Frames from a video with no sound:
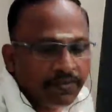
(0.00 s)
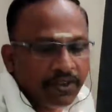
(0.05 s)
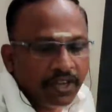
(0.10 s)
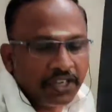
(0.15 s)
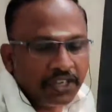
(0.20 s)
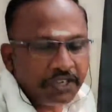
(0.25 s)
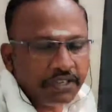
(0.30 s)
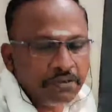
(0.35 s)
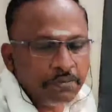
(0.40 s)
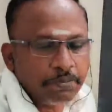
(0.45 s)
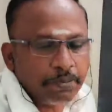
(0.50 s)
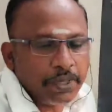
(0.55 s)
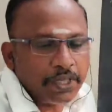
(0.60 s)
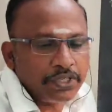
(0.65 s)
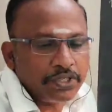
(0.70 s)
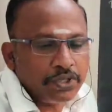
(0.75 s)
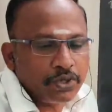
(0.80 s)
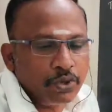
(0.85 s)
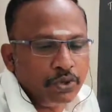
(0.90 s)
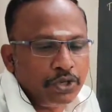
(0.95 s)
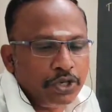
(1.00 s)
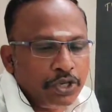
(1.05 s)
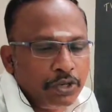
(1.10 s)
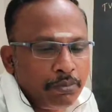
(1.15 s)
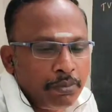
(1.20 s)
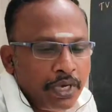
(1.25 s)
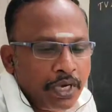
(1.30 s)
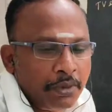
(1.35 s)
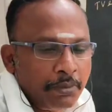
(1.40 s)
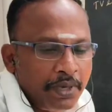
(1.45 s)
40 plus 20
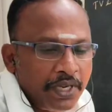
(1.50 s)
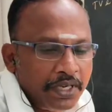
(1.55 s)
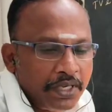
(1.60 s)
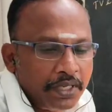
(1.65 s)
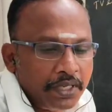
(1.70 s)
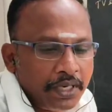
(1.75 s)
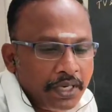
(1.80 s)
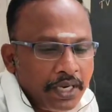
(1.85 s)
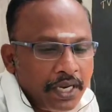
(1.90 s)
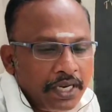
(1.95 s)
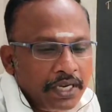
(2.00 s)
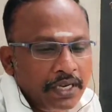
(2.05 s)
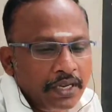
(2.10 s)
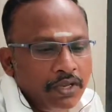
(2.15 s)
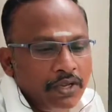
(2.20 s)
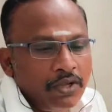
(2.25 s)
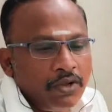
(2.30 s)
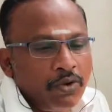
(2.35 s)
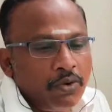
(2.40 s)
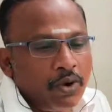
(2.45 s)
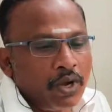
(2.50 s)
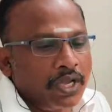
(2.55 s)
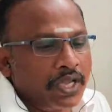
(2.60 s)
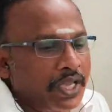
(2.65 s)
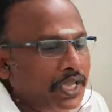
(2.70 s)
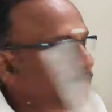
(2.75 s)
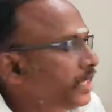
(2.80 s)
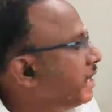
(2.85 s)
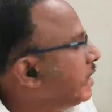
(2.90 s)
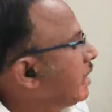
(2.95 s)
millimeter, right?
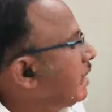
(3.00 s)
Okay.